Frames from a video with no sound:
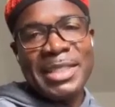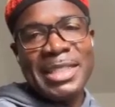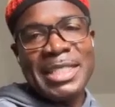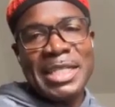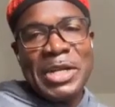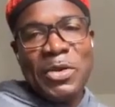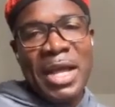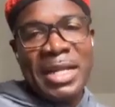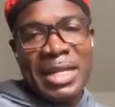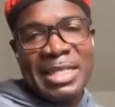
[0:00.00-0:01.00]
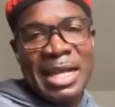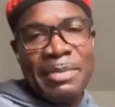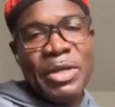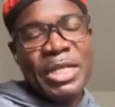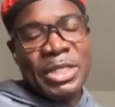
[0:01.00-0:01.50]
So they don't
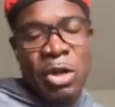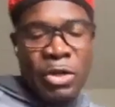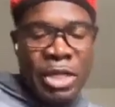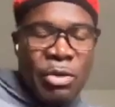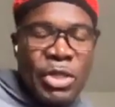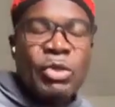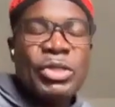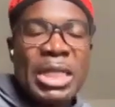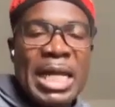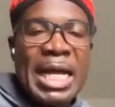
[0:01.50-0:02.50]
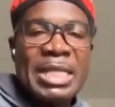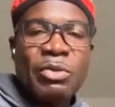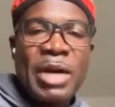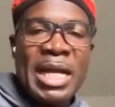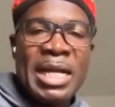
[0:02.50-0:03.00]
understand, but it's how they were socialized,
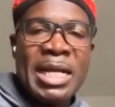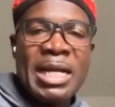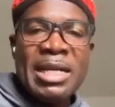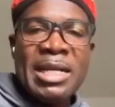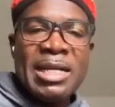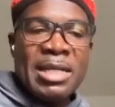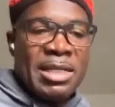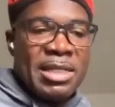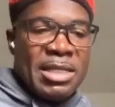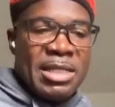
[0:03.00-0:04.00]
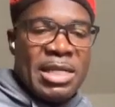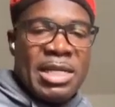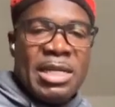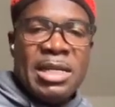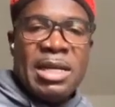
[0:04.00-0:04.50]
why
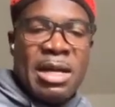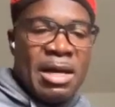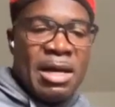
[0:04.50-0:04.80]
they